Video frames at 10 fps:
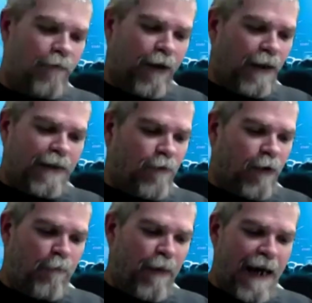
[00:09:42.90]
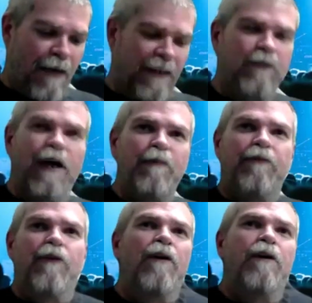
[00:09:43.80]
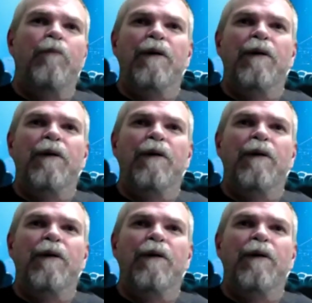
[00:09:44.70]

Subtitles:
And have you guys ever been out this way before?